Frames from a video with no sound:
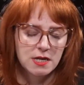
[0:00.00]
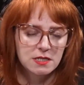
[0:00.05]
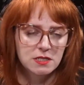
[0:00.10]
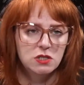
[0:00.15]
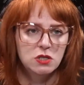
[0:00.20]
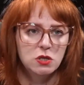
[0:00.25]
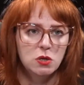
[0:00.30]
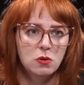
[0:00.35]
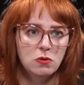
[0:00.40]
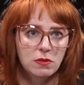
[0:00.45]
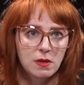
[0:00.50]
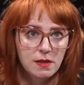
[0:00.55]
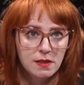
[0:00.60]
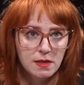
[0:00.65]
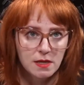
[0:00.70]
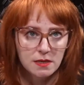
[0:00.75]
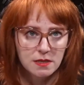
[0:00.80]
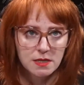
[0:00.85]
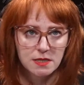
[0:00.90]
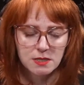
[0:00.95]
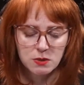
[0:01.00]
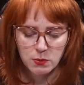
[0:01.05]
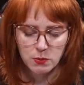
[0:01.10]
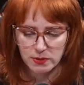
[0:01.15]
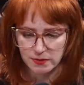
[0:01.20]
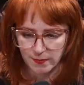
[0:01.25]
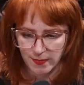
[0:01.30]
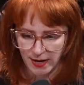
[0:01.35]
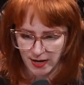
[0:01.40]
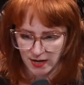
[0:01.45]
do you think that this was
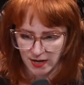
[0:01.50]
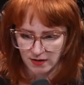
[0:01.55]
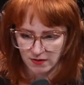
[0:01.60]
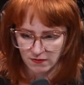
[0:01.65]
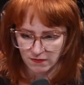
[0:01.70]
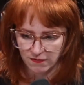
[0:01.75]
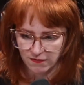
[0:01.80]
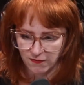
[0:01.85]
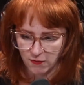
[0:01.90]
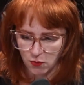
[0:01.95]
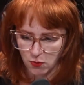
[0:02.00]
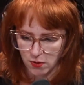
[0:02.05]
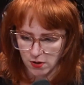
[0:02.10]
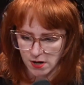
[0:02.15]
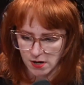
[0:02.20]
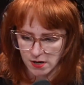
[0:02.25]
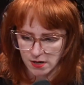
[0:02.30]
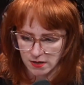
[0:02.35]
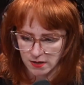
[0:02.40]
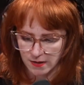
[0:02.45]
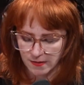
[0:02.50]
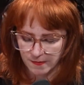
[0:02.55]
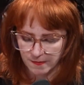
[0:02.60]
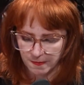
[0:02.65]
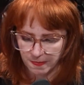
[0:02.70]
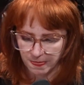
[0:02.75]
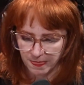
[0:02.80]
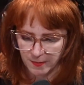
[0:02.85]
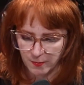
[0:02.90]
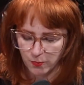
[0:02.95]
made for
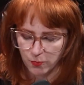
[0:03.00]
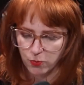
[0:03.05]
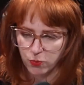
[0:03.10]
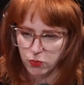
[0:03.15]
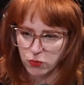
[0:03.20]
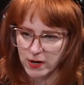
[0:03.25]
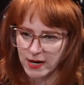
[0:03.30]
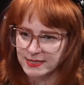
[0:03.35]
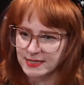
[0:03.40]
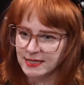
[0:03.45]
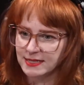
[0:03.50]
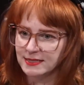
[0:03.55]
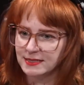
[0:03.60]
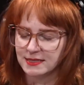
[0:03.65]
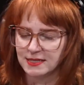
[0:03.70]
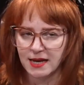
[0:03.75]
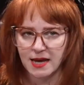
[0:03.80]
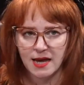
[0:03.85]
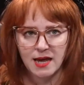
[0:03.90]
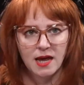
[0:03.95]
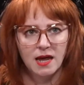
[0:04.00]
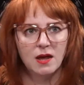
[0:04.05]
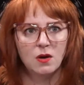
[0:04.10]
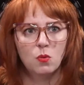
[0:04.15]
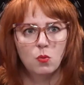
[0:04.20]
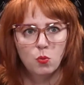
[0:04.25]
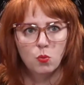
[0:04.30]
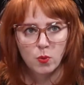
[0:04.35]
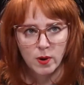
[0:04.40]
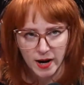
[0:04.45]
present day
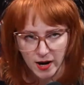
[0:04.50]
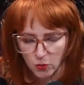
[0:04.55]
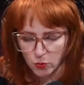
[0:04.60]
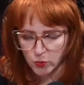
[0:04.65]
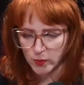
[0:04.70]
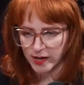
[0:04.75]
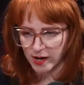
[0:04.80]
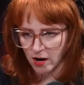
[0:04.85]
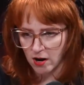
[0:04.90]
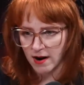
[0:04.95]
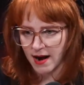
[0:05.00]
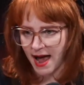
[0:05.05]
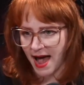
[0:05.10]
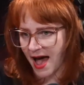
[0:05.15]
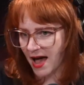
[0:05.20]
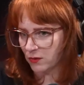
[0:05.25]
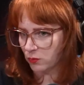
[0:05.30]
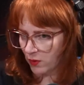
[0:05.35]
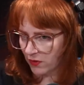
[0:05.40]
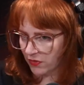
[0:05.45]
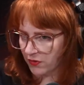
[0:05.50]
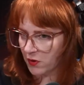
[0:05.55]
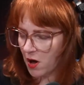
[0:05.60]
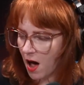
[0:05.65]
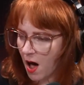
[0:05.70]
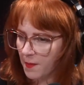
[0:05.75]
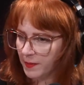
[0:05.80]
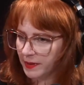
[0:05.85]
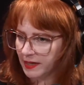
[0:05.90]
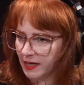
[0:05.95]
where we are at with
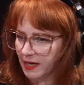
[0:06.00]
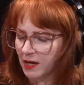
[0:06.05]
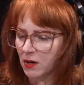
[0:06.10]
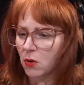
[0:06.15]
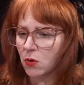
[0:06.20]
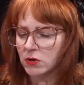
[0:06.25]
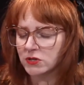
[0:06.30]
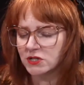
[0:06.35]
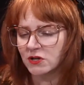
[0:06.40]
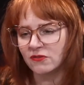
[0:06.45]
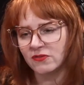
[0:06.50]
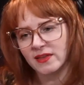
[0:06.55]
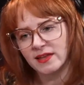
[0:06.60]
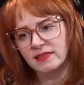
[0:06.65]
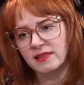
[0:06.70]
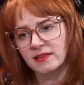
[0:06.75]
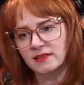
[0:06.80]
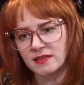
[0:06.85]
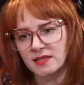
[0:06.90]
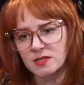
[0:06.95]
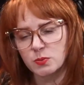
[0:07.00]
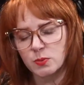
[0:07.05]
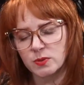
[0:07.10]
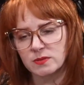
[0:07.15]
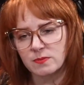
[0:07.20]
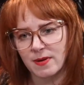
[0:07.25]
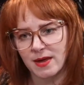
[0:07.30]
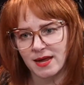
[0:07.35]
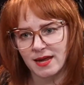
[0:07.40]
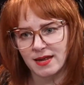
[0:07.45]
comedy, or do you think that this was
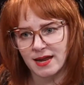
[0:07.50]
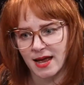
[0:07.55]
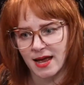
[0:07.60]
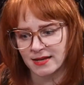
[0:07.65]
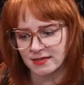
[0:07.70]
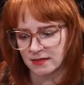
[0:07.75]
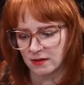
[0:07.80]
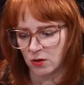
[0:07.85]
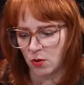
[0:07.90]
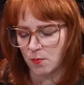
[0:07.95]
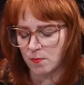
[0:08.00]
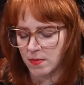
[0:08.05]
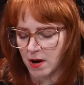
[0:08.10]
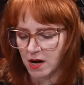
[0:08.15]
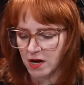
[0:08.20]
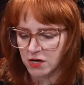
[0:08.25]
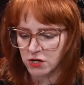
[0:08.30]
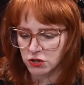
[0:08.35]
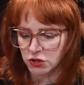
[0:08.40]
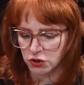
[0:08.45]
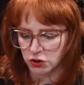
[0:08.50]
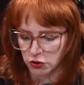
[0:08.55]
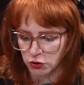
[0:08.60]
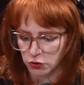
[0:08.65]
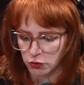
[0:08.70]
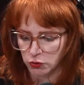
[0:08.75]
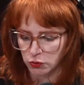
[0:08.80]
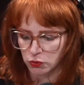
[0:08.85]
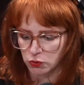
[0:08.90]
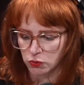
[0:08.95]
made as an homage
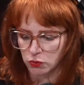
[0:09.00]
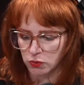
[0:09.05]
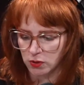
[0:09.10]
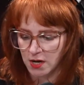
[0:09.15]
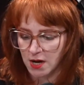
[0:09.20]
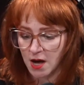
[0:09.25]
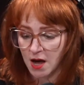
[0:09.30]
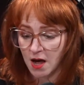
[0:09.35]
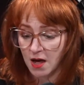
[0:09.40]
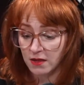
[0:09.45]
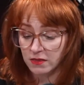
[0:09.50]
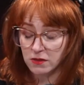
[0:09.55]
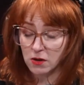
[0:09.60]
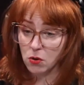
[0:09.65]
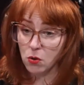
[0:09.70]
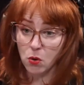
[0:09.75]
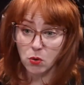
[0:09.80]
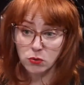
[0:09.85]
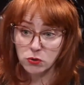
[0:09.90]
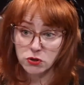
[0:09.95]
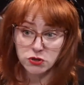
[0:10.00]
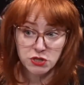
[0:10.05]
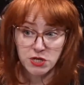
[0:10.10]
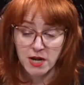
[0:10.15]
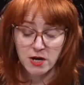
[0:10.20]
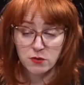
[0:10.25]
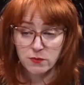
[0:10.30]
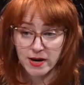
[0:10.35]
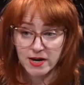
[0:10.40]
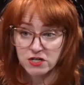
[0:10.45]
to the older
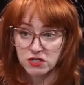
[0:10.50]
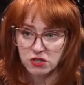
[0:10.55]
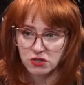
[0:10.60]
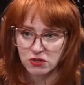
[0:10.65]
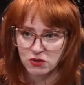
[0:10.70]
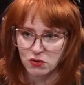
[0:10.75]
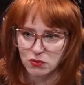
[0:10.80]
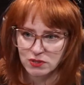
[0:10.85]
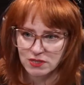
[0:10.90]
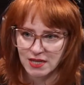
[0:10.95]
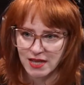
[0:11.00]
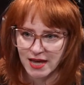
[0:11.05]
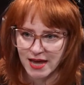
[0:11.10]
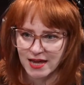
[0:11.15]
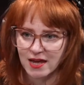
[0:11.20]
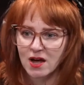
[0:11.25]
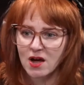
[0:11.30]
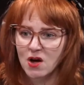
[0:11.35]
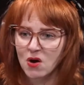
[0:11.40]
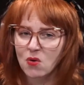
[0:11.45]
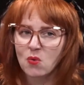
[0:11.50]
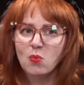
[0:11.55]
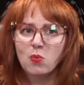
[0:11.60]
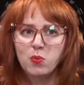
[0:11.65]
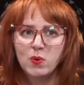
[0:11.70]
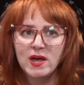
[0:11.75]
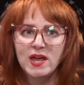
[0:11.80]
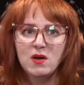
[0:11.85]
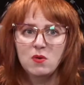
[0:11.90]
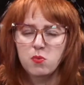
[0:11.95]
generation who's like,
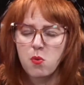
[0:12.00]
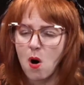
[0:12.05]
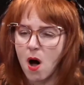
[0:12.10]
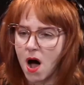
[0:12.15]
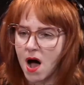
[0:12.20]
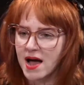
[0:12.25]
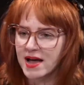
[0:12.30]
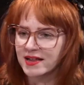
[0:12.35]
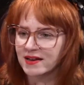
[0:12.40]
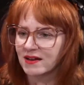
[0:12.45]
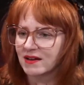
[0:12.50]
we want